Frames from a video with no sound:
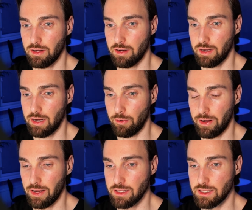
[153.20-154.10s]
Here it
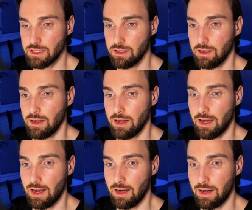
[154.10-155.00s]
is,
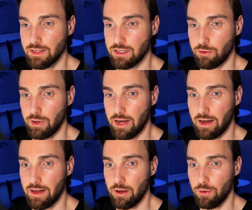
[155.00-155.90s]
and let's create a
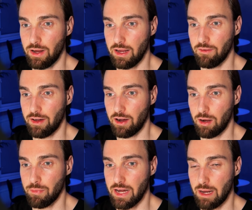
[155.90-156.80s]
new Event
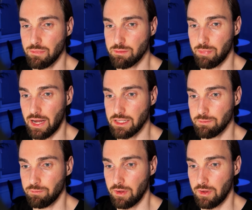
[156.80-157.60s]
Hub namespace.